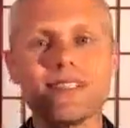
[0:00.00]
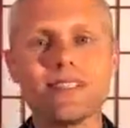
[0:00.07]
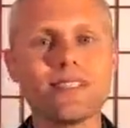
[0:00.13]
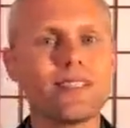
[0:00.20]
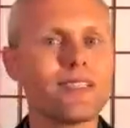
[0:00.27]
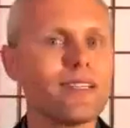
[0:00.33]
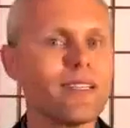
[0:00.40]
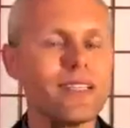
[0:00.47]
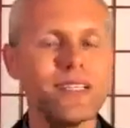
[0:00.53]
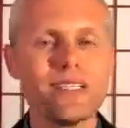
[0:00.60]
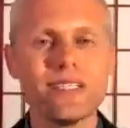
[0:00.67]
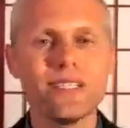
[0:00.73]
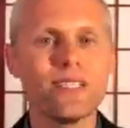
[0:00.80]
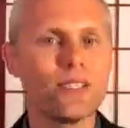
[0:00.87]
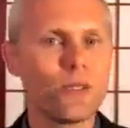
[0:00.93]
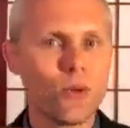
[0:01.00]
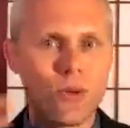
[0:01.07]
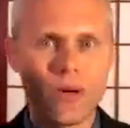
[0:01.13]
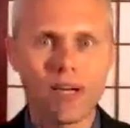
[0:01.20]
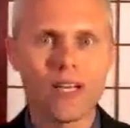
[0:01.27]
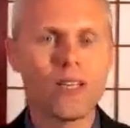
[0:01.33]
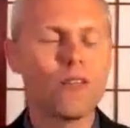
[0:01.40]
to this little easy
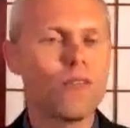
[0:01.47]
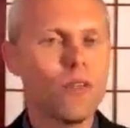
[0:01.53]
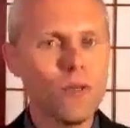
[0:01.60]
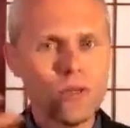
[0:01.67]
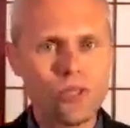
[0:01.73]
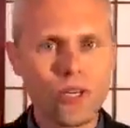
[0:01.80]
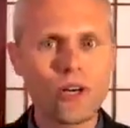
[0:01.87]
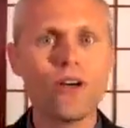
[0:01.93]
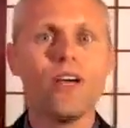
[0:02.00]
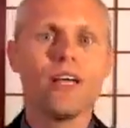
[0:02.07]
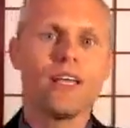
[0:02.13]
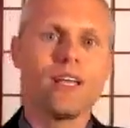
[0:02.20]
story in the future.